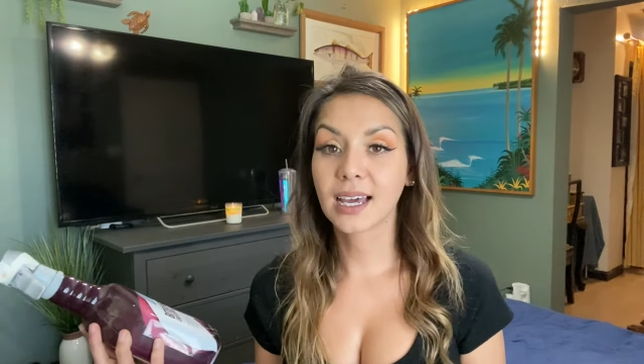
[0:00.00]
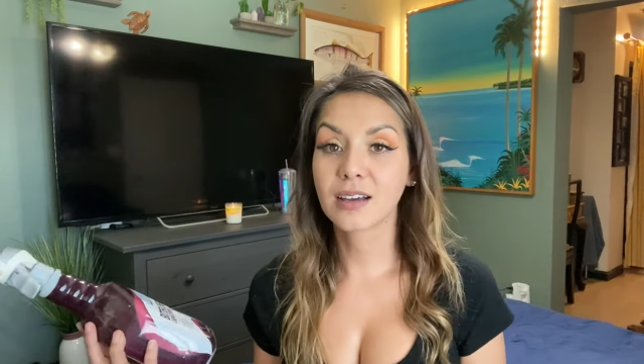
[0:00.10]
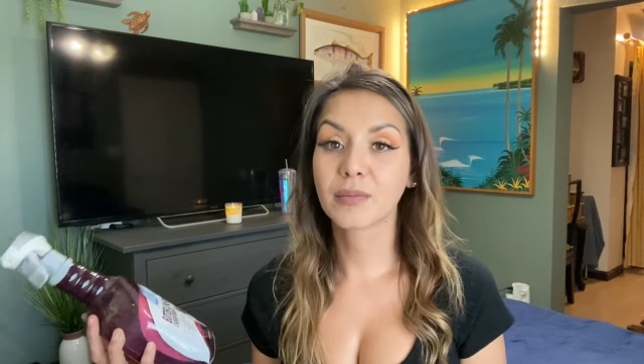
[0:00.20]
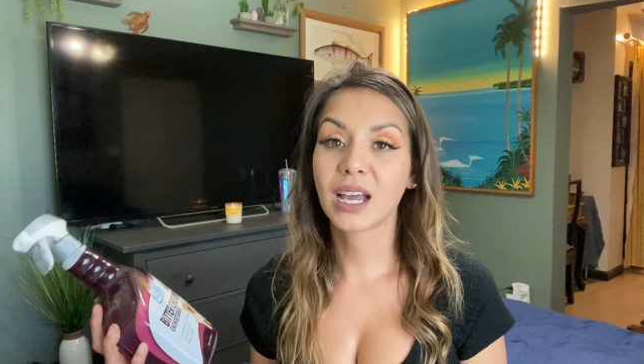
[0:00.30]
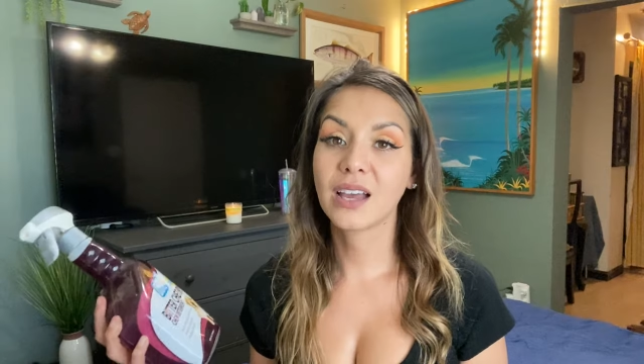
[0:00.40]

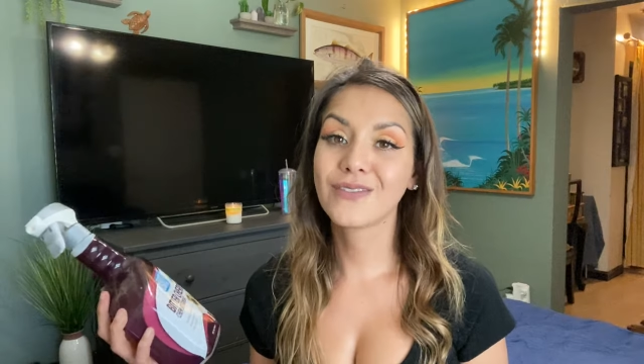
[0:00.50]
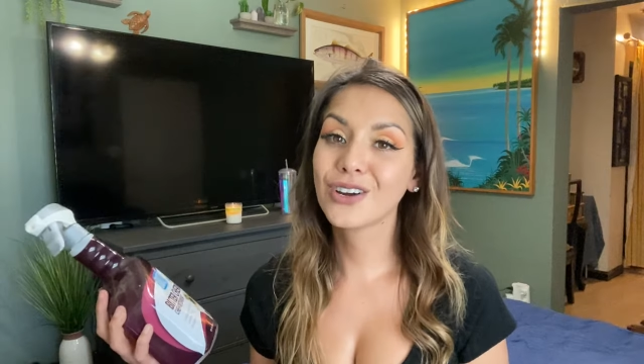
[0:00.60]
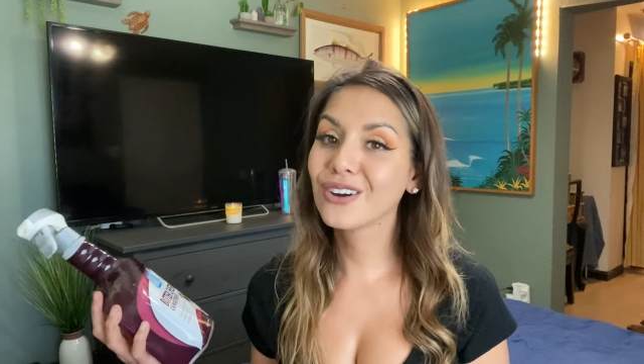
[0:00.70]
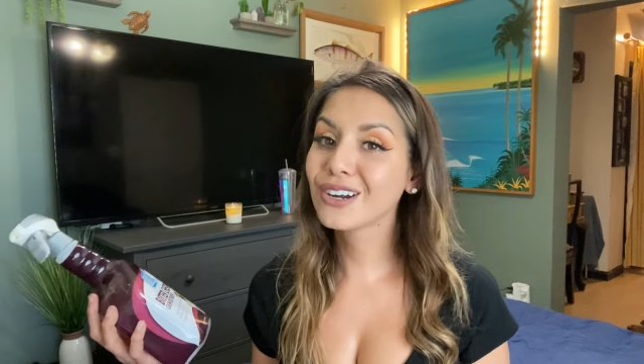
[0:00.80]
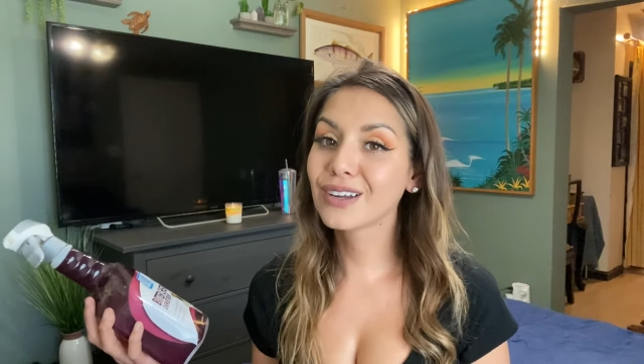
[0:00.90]
I've
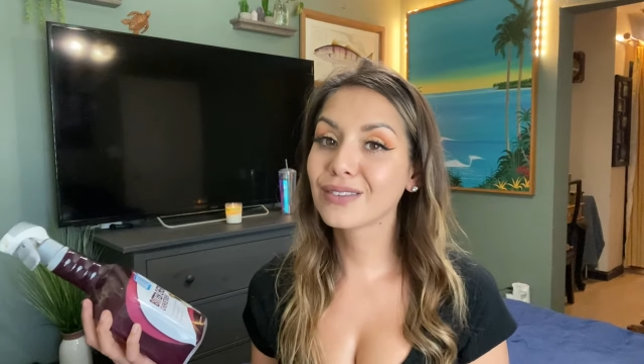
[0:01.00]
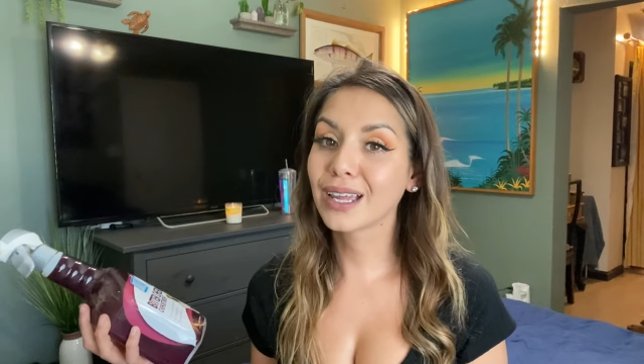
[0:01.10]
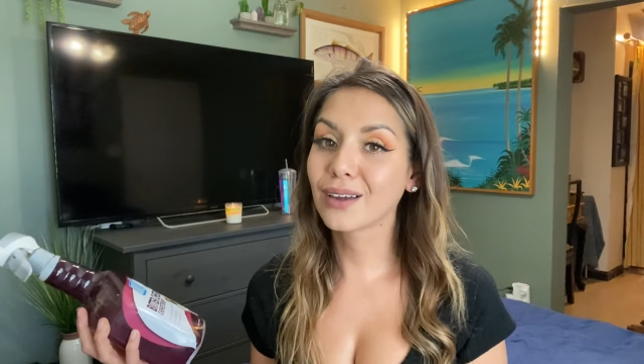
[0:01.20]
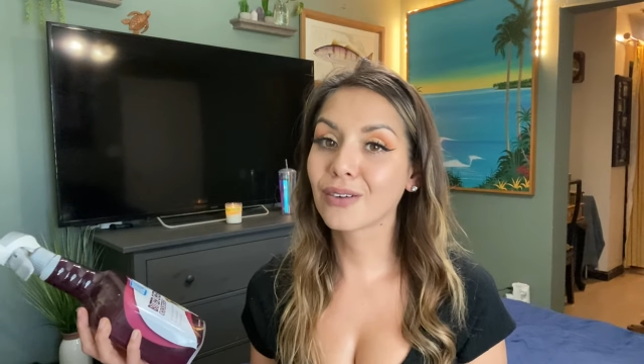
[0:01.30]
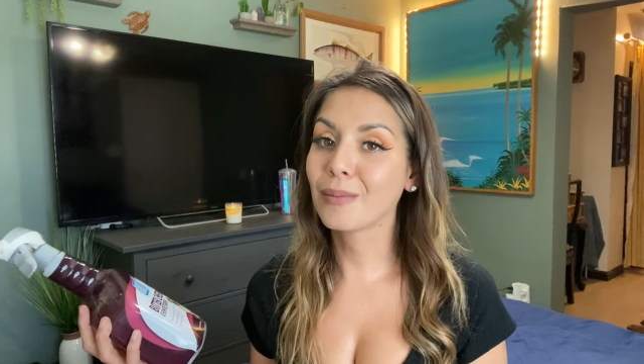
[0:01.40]
heard of
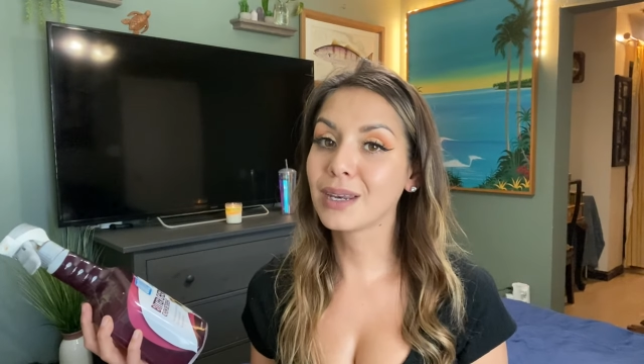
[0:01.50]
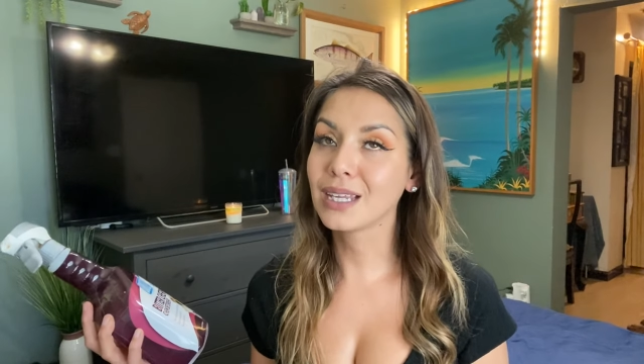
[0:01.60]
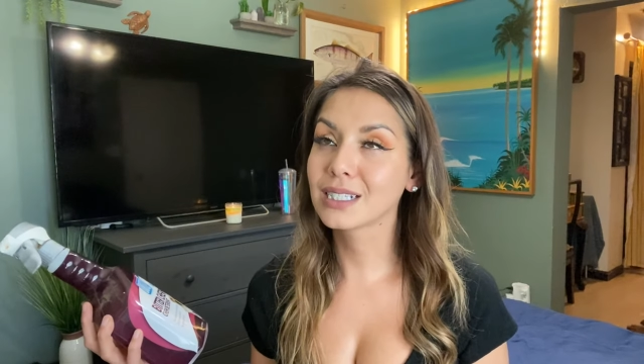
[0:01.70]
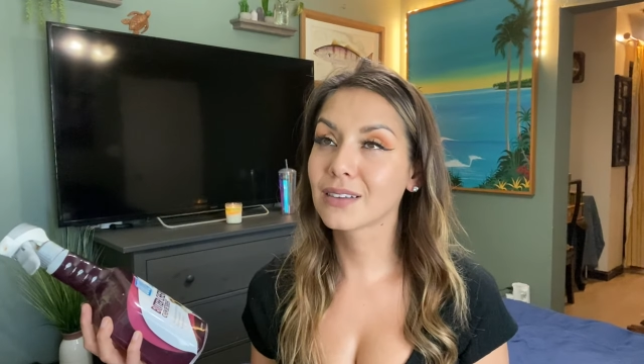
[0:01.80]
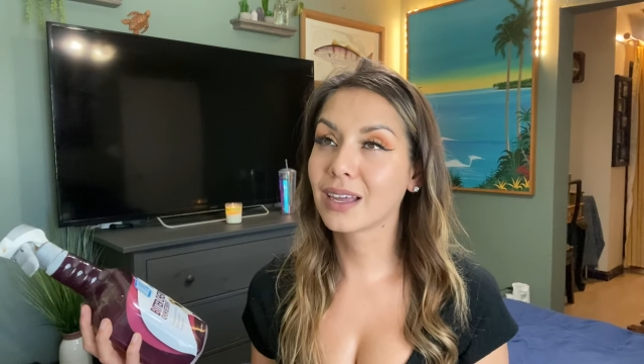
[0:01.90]
like
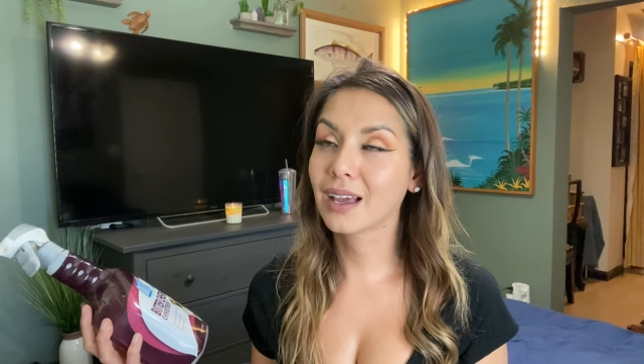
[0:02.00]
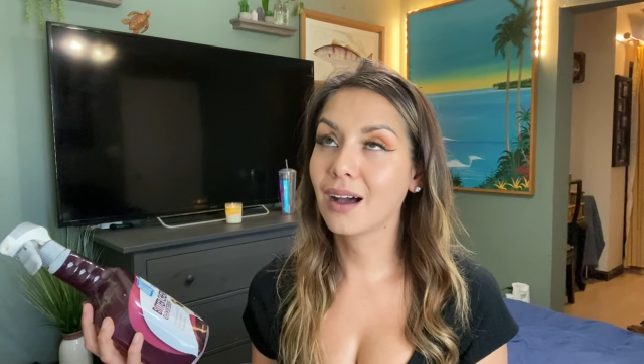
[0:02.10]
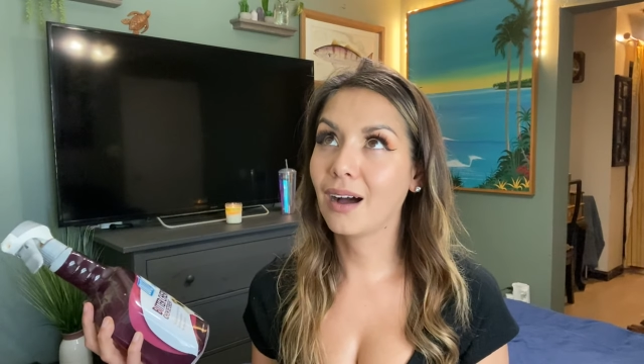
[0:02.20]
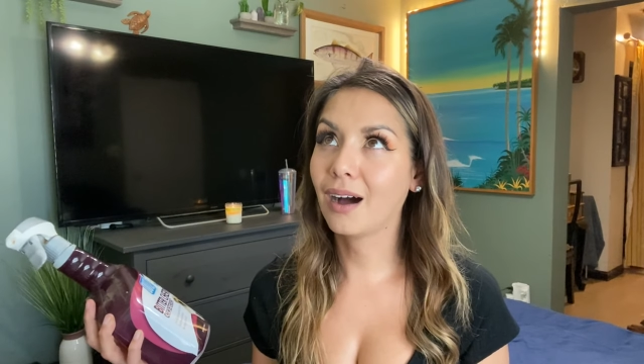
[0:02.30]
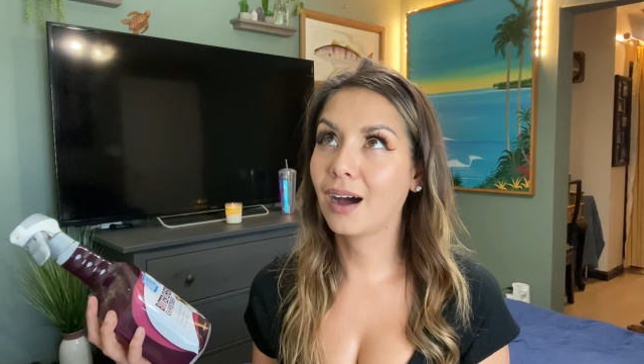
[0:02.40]
remedies of like
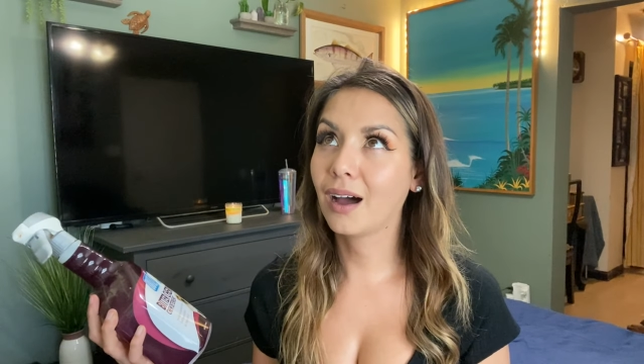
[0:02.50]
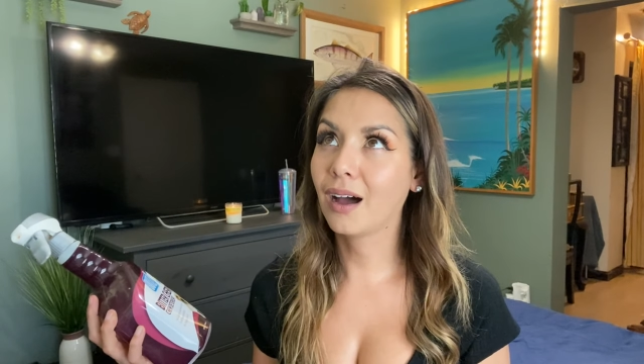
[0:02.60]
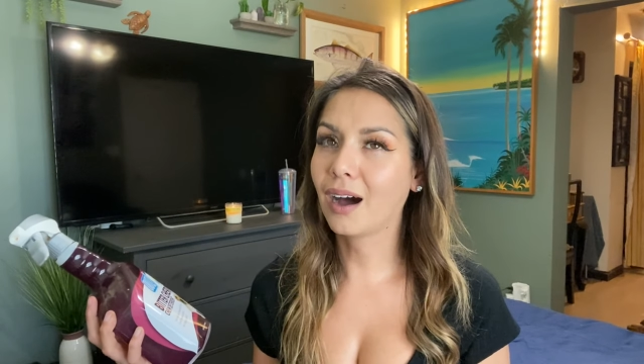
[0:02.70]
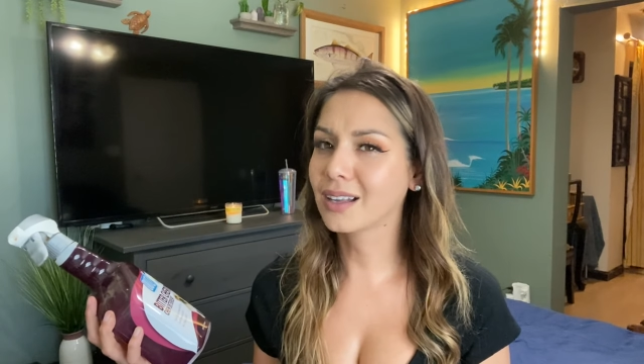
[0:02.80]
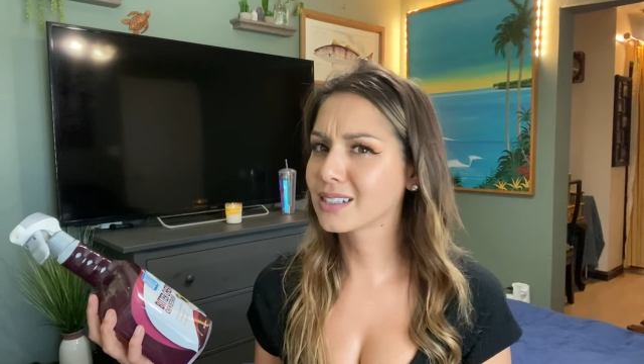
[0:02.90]

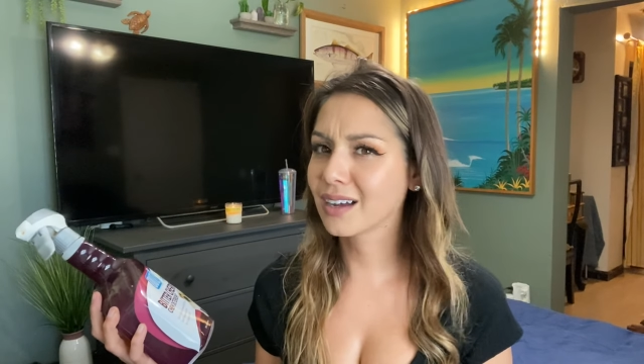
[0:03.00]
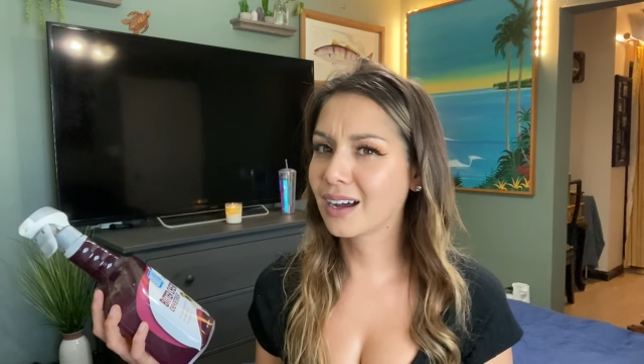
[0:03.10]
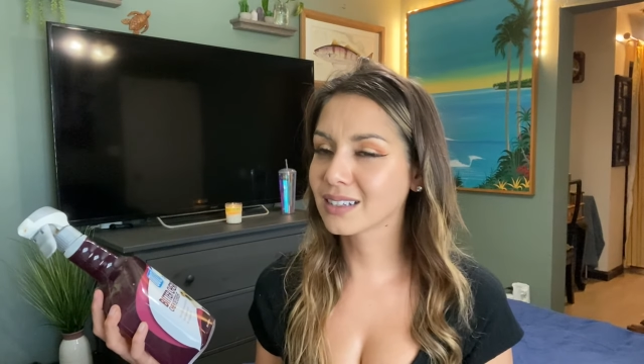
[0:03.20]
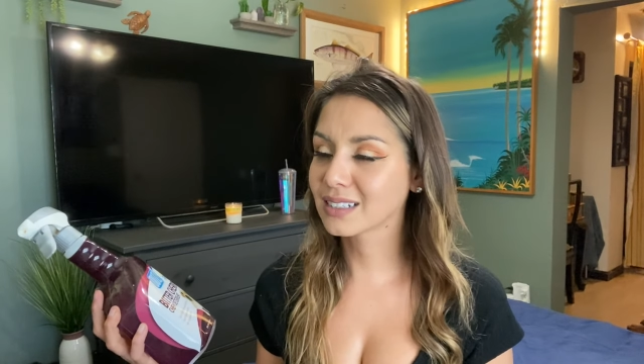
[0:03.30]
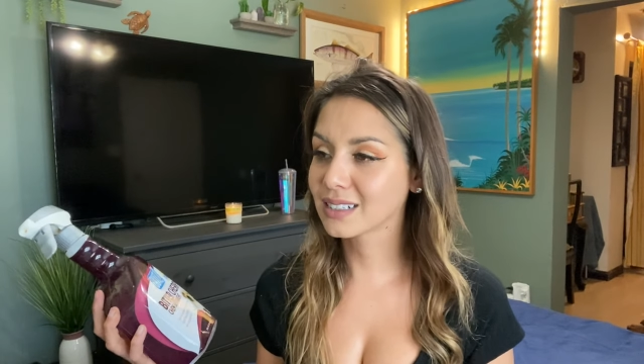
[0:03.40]
hot
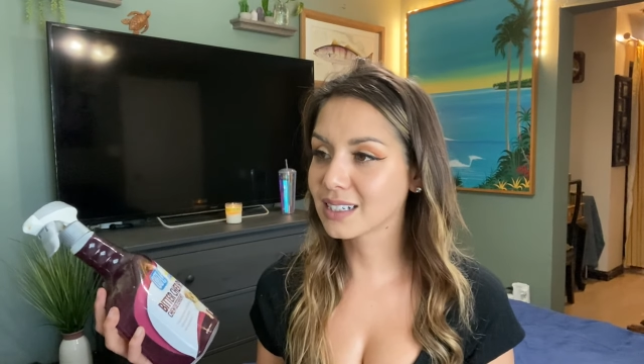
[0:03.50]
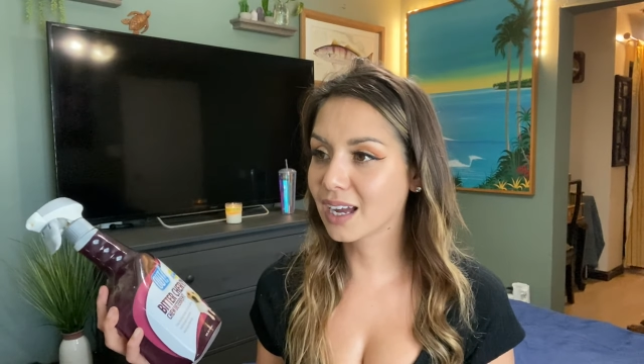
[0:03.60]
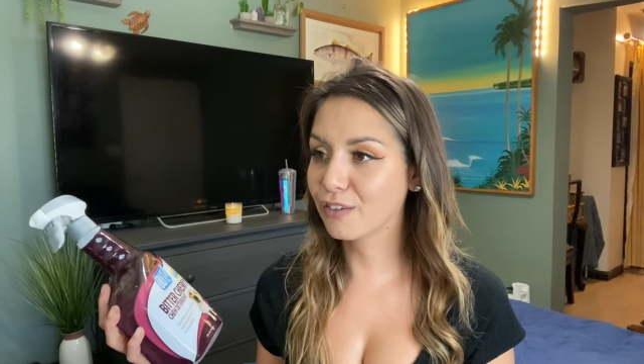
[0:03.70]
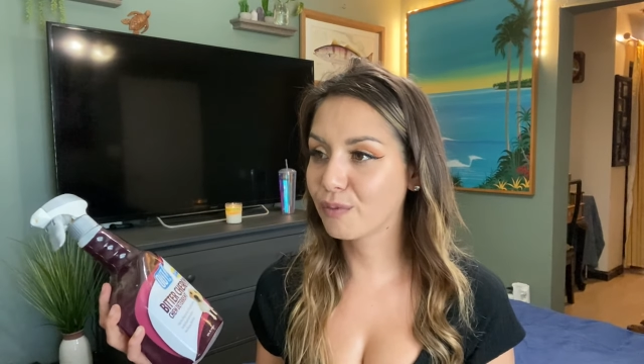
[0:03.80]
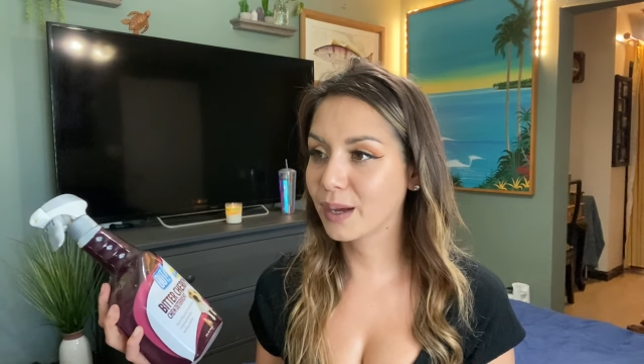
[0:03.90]
sauce and
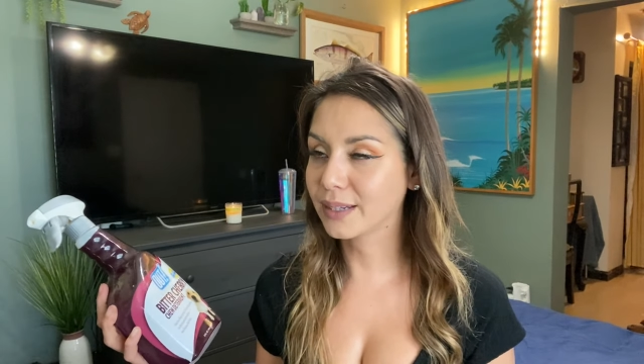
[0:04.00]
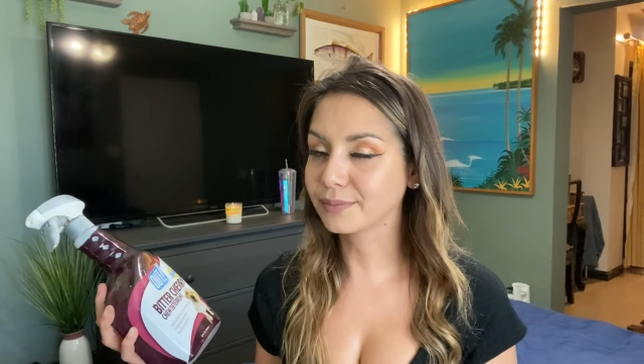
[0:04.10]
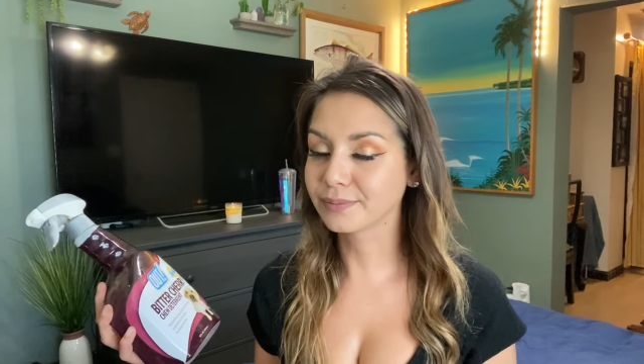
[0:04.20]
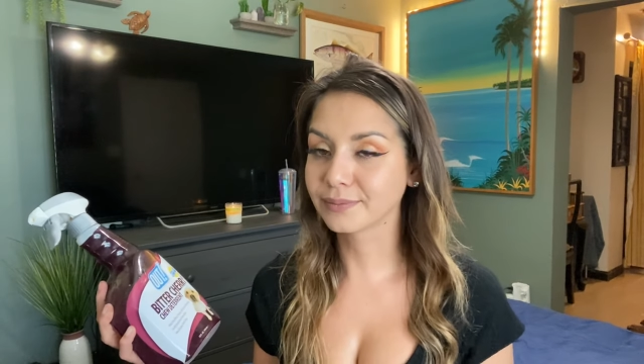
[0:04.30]
stuff, but